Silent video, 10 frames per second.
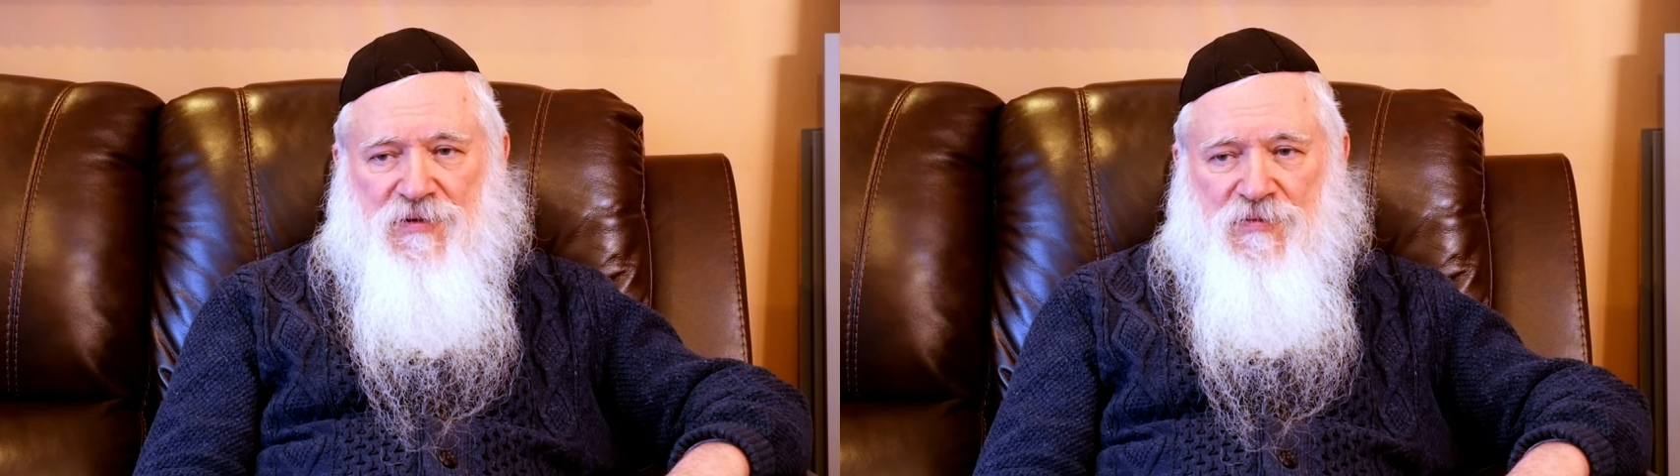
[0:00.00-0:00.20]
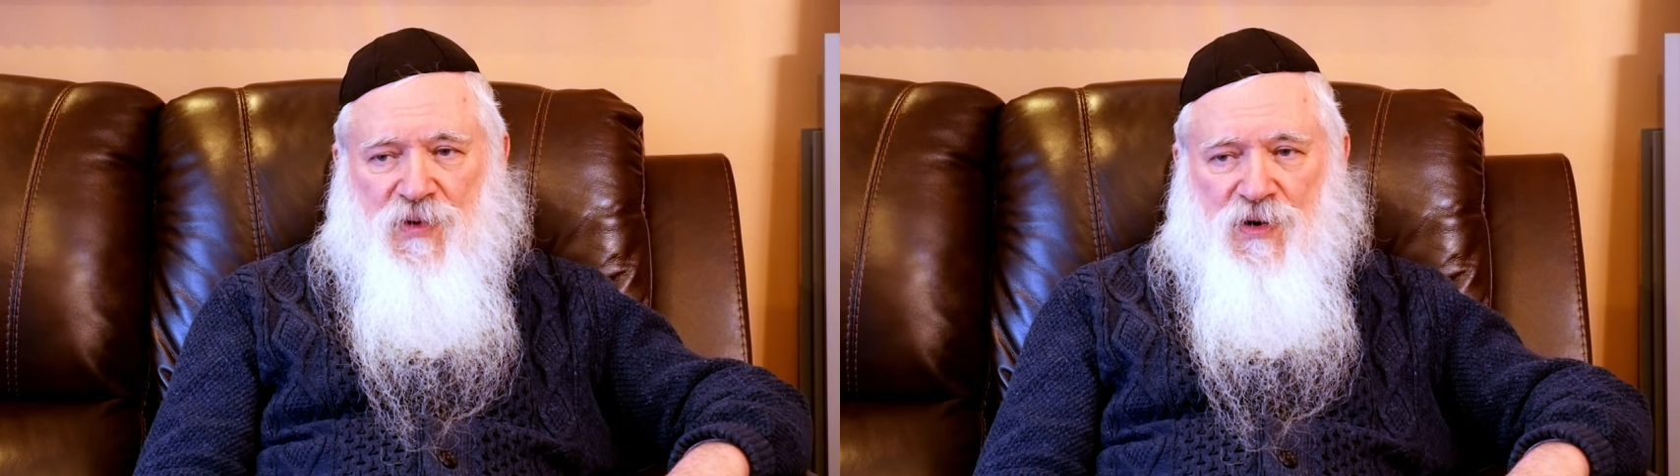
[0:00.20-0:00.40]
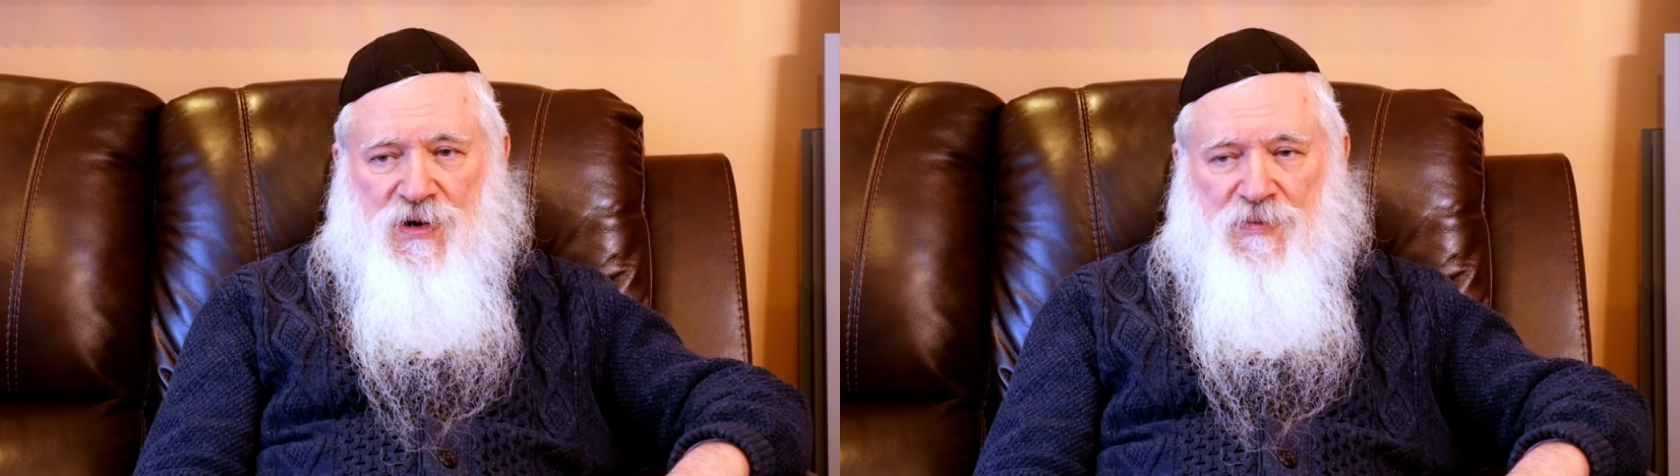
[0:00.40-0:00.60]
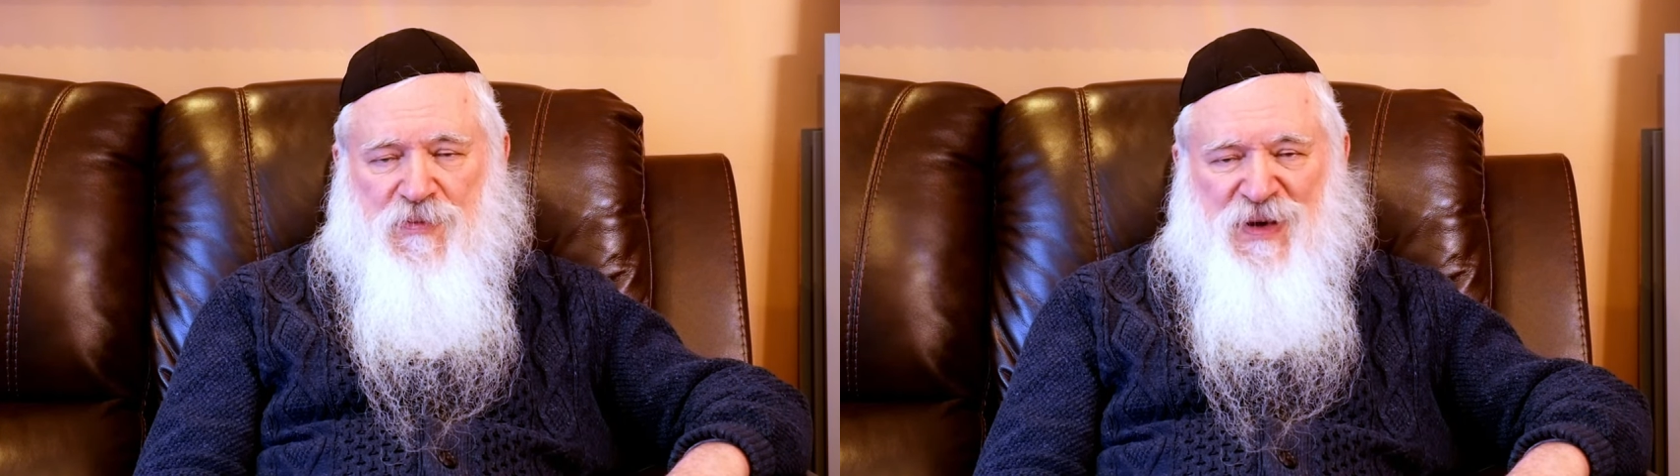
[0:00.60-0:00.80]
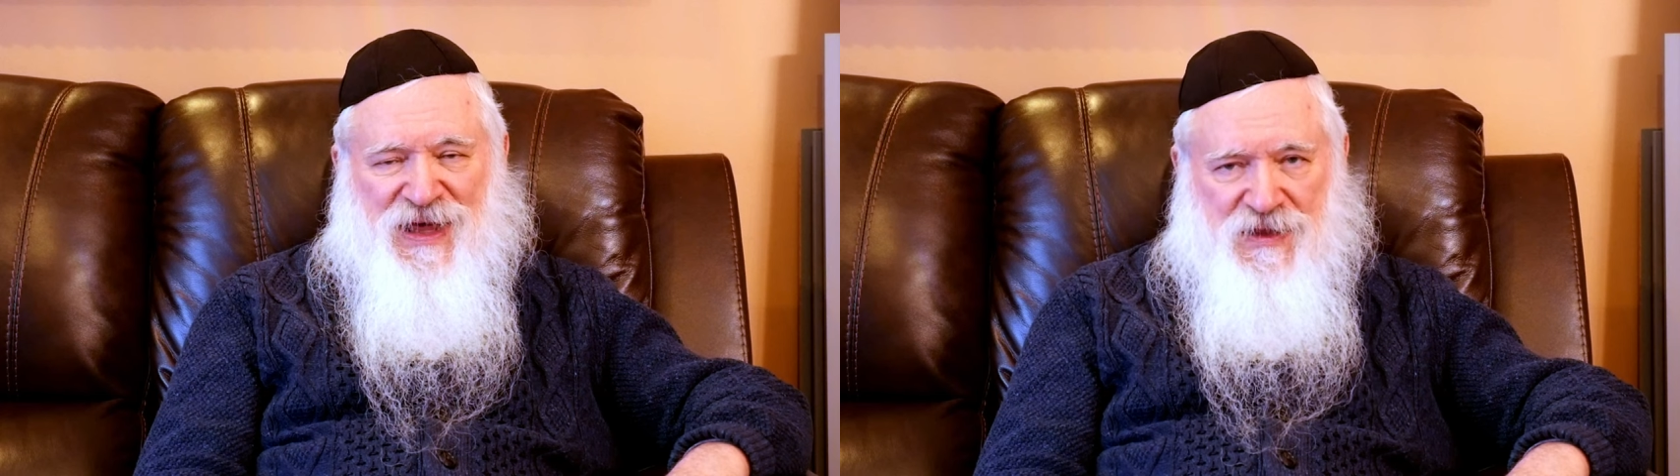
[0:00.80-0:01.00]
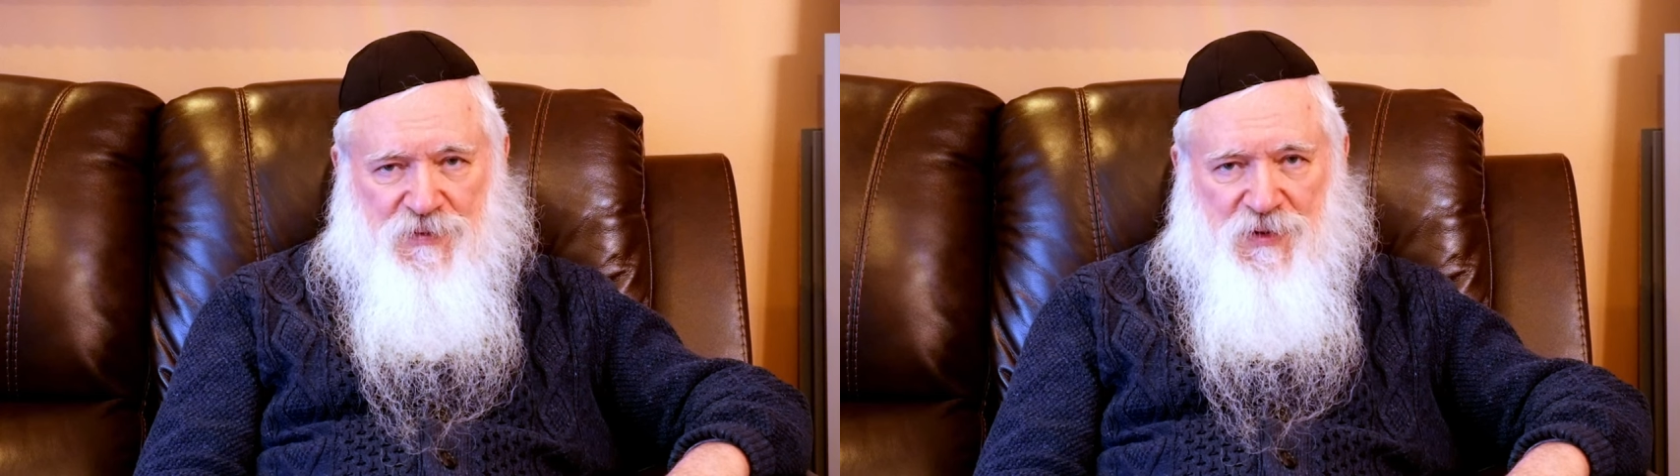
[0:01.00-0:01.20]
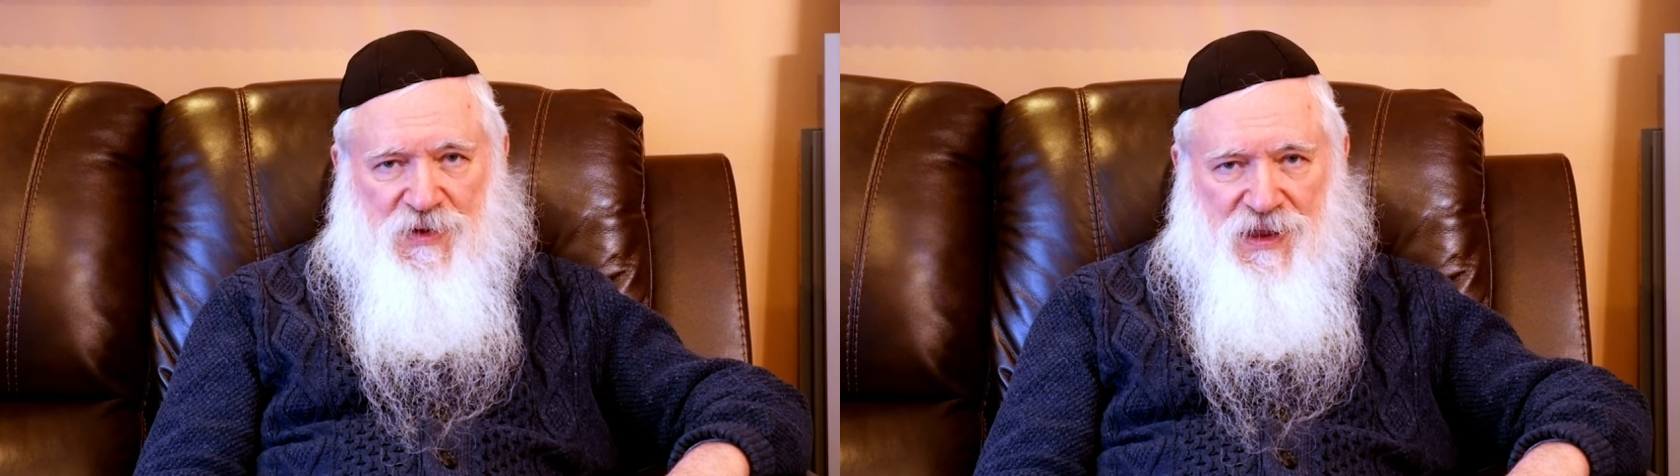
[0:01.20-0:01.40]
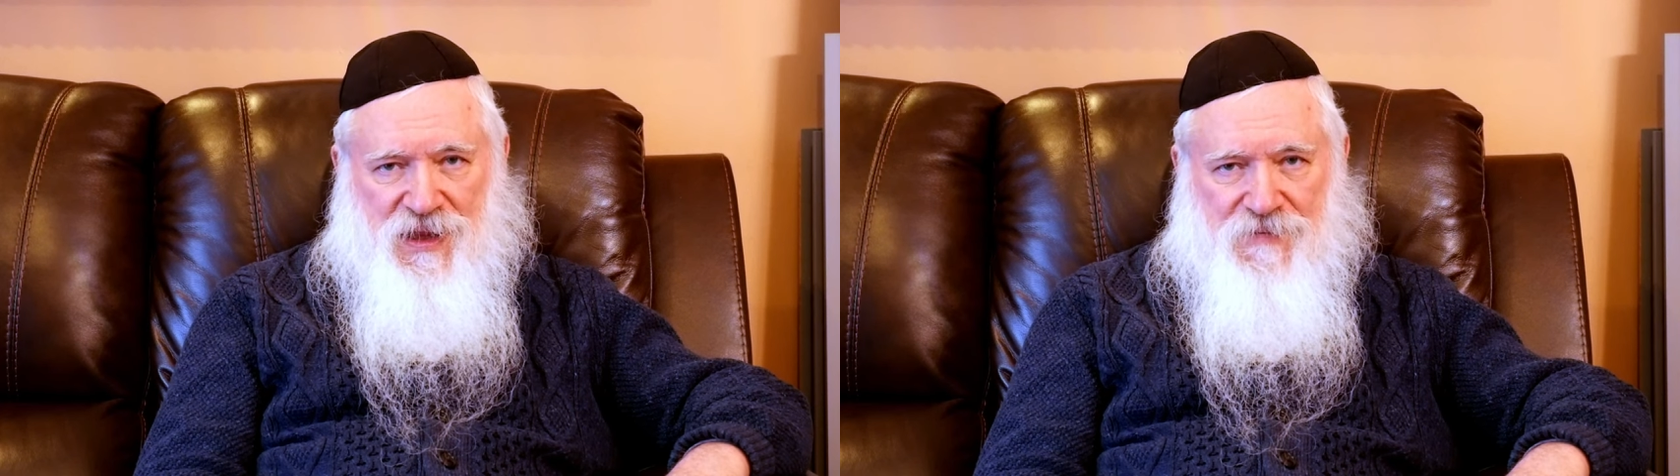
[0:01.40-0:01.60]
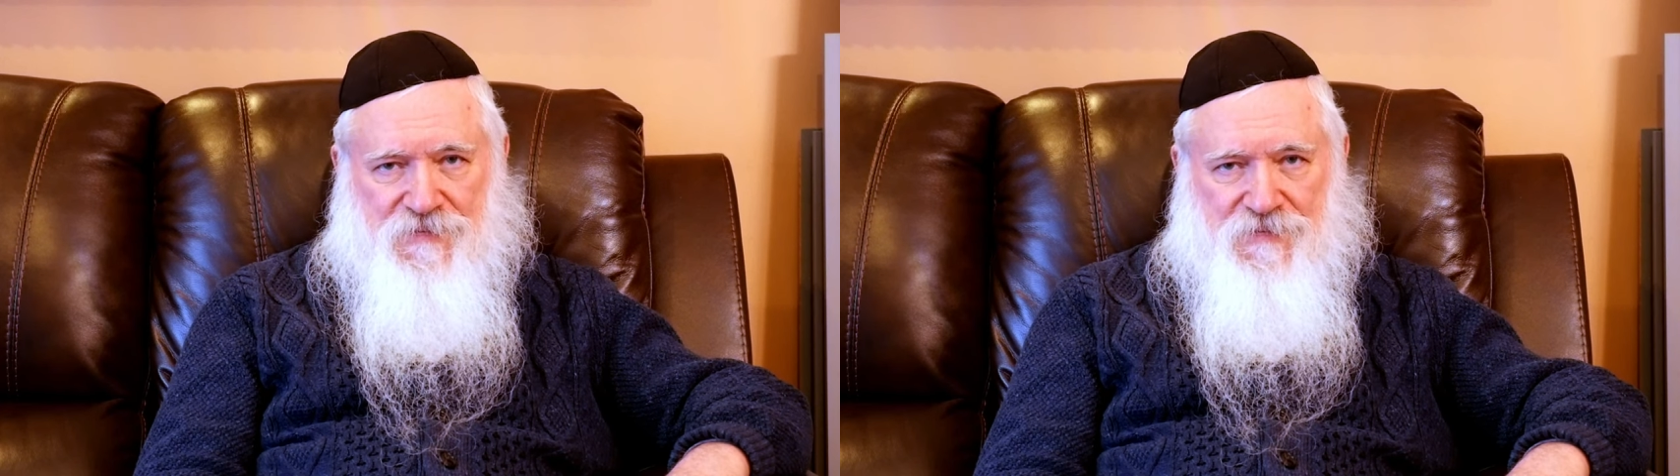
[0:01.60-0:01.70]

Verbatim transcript: more palpable.